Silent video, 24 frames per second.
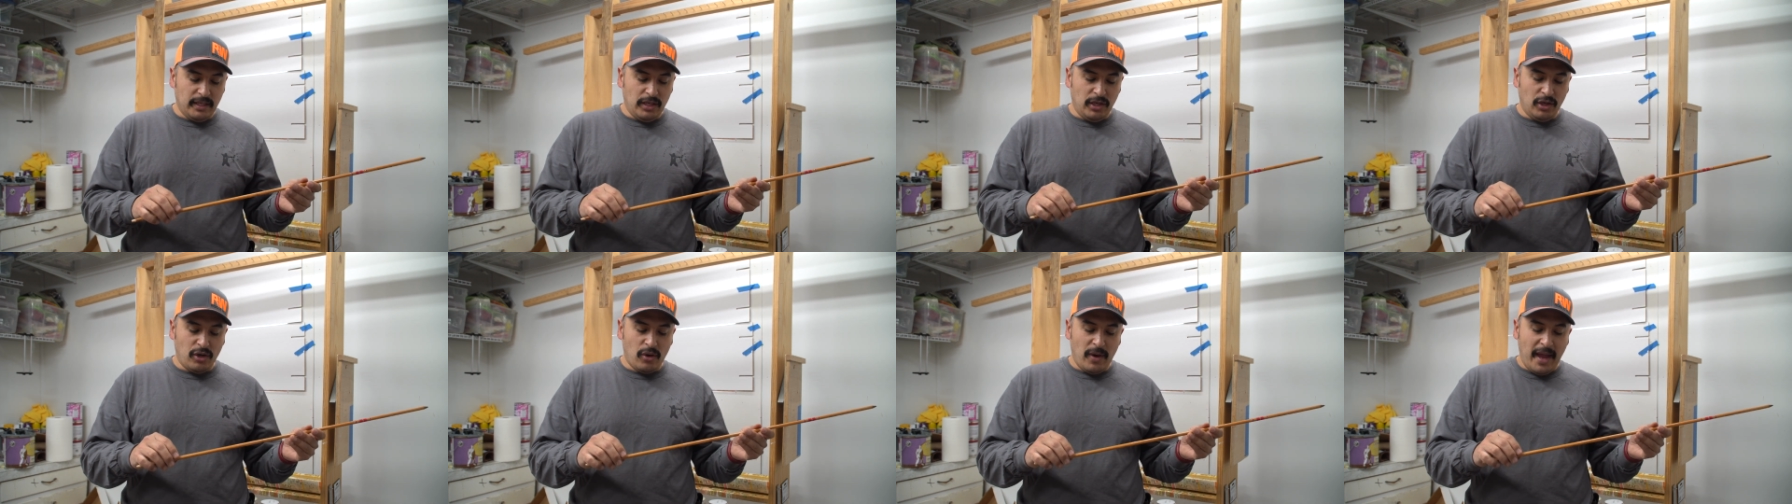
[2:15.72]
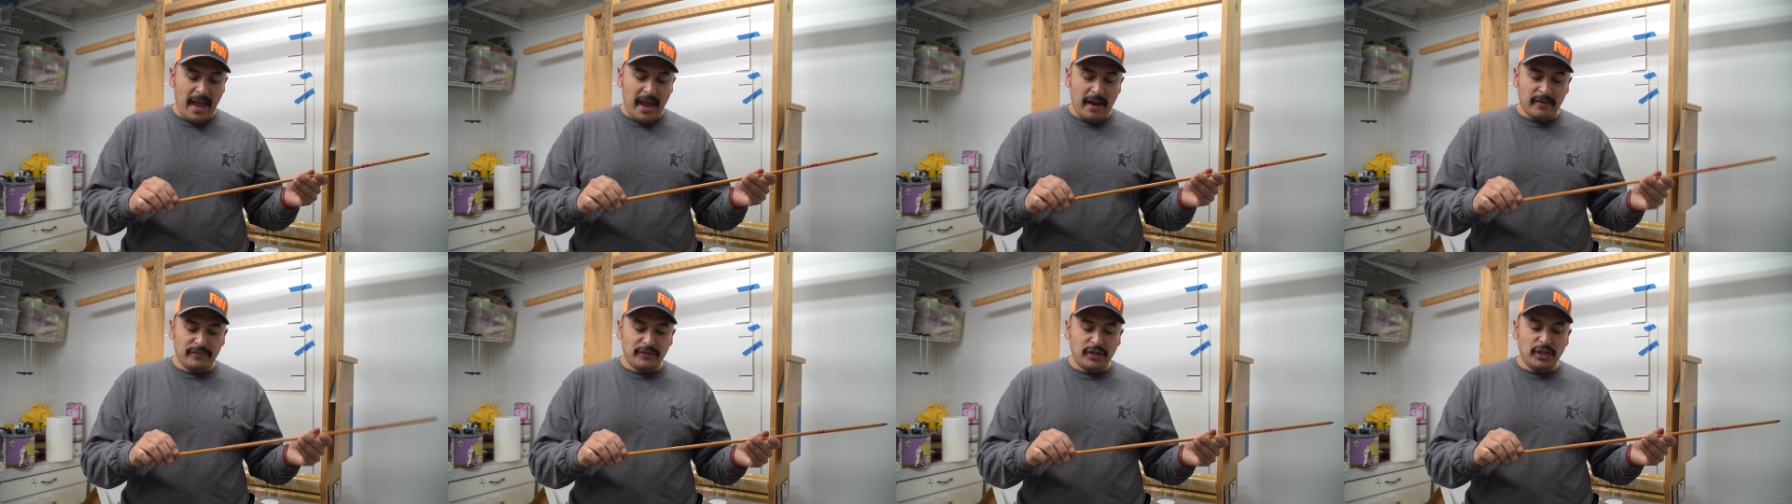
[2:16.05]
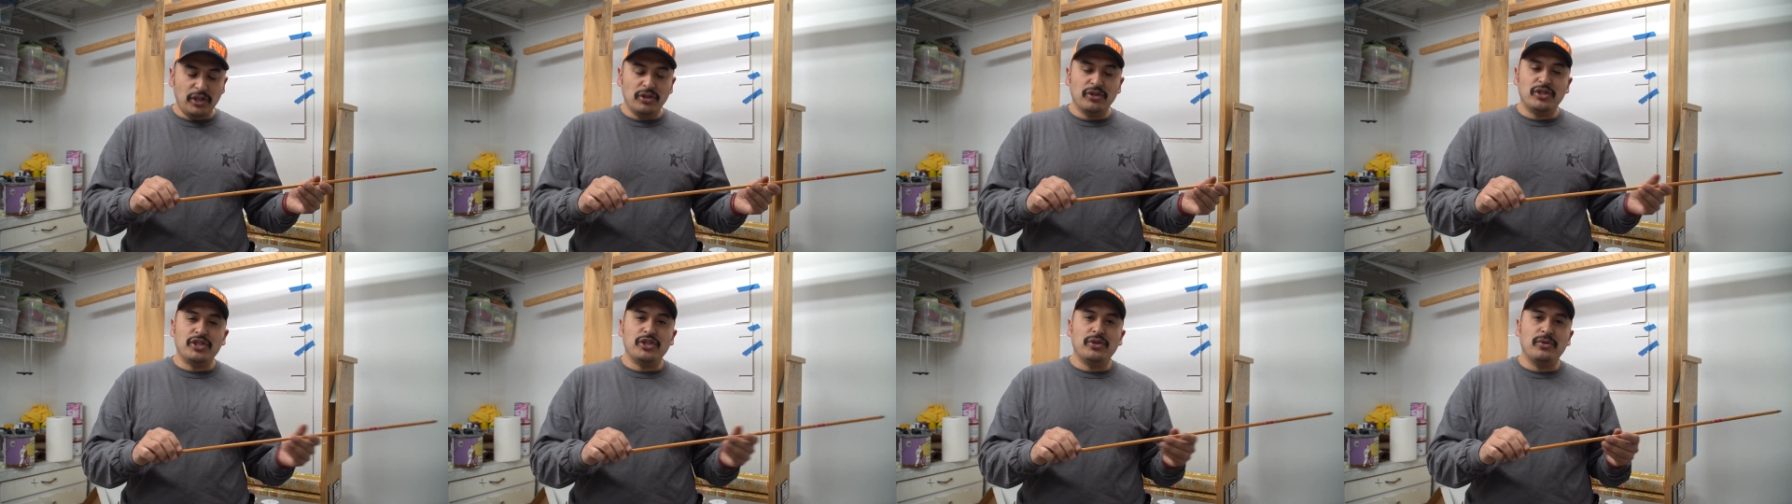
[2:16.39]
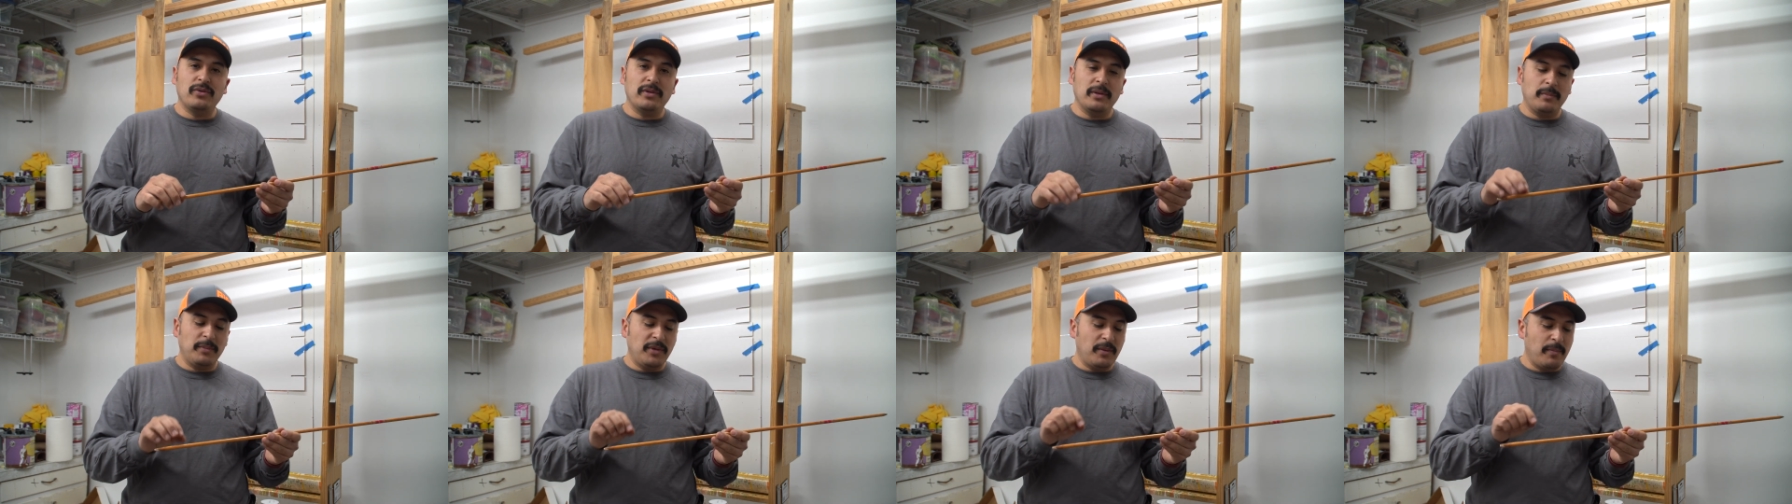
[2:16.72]
you know, after you
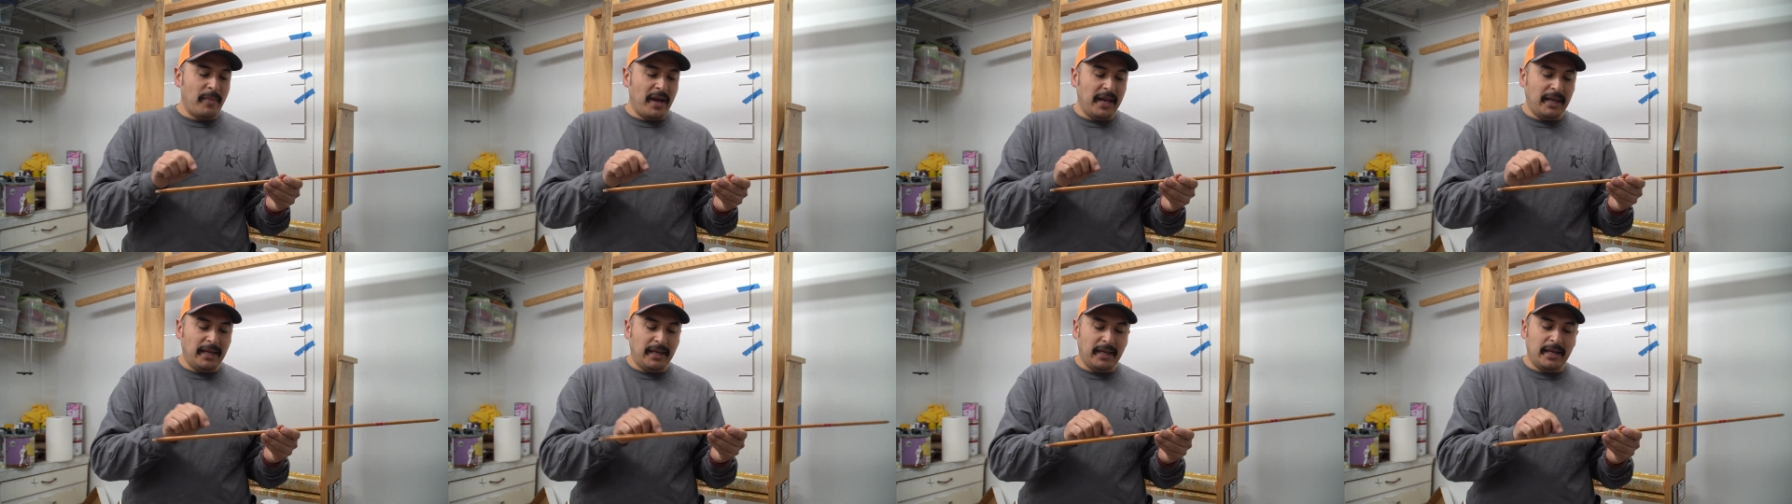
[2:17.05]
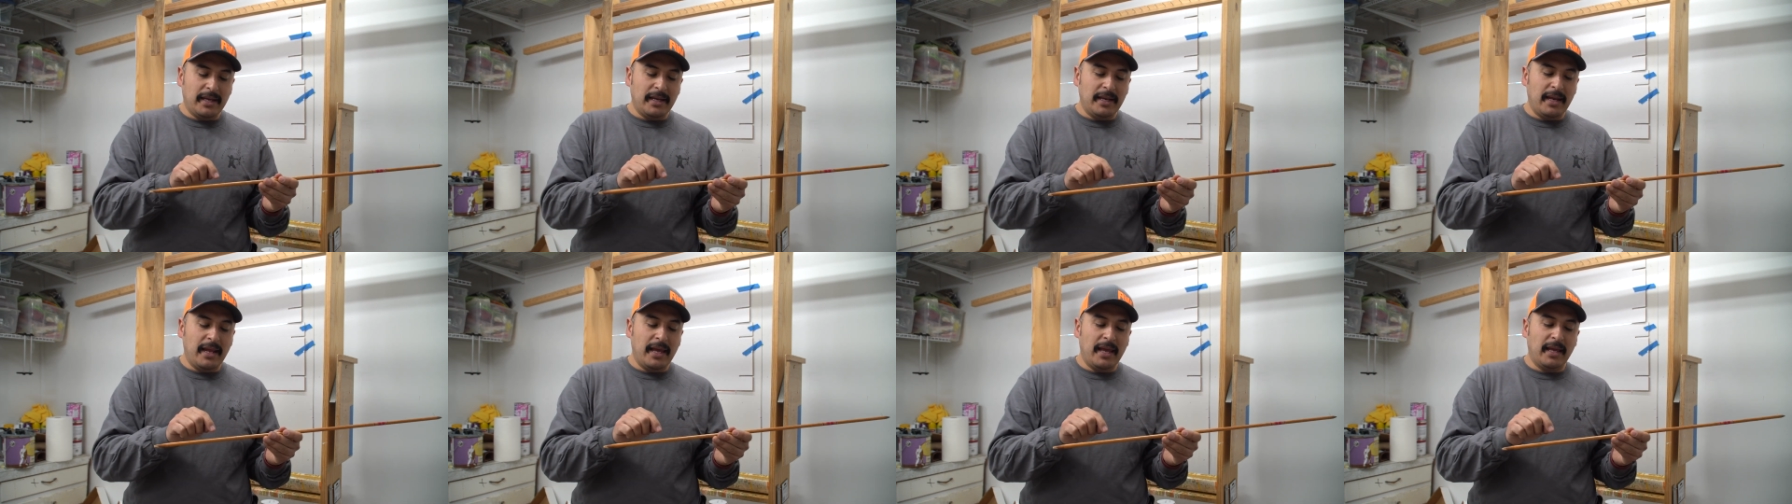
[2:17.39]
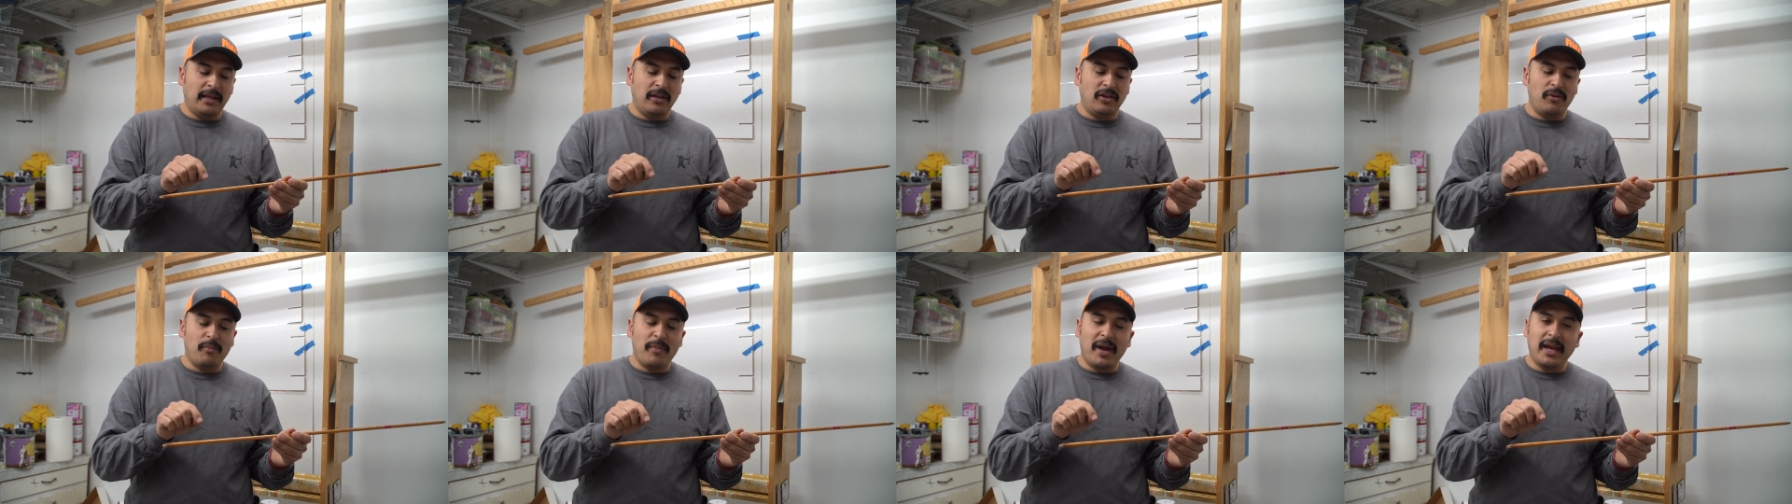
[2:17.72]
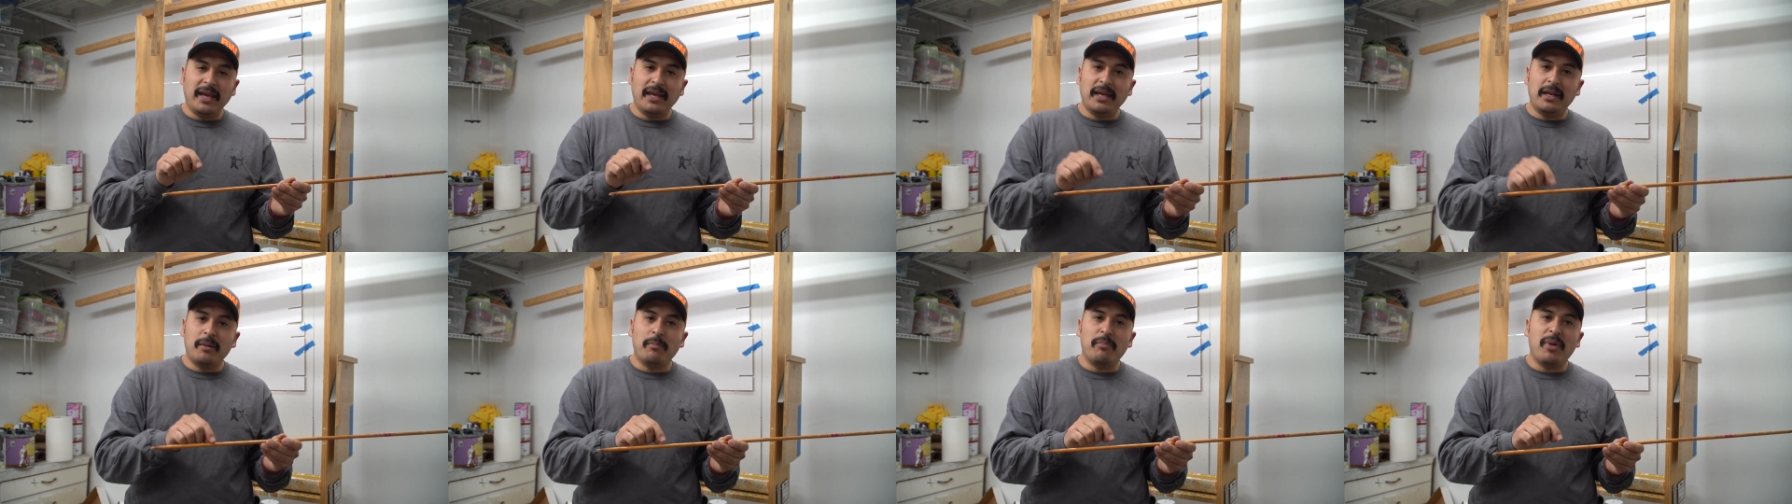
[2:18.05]
shoot them, you might get a nick, you
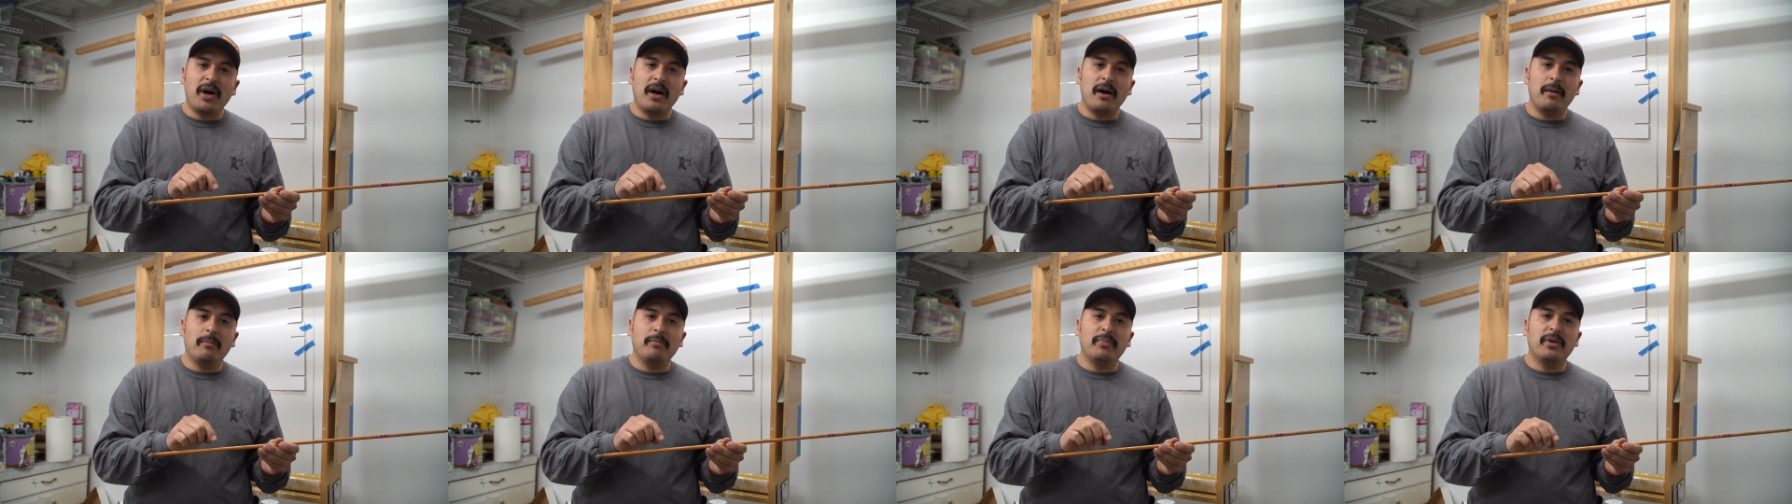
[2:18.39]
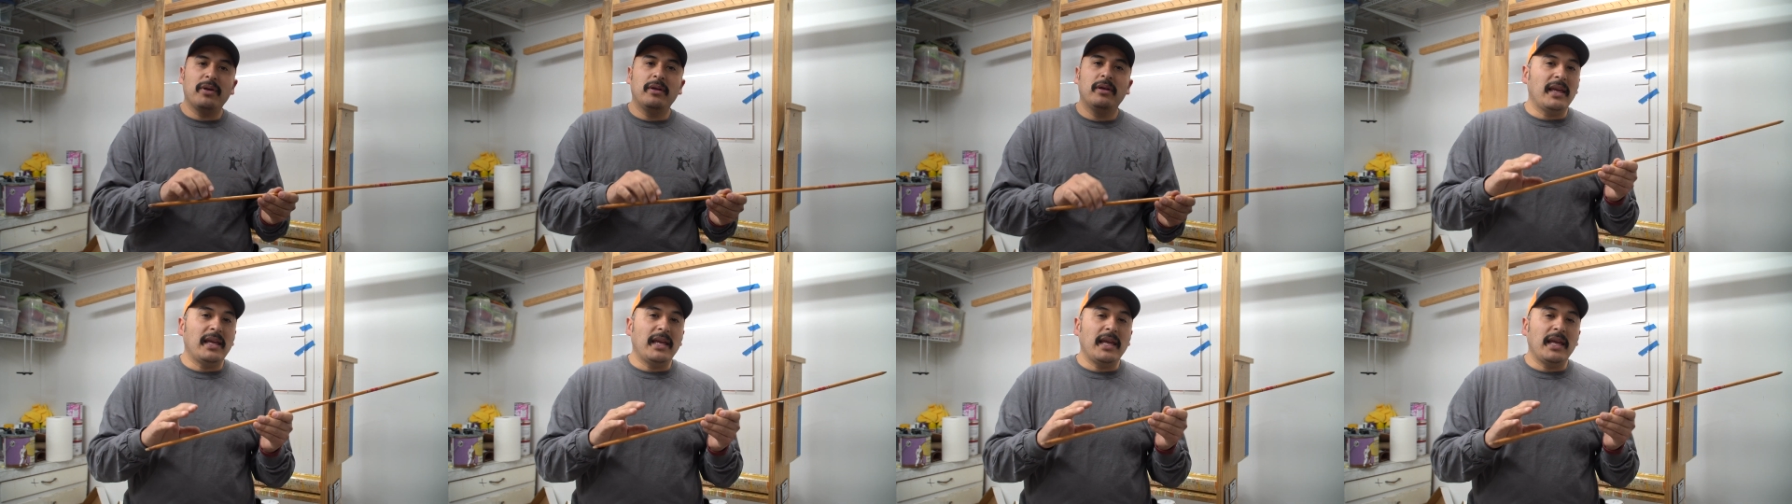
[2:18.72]
might get a bump,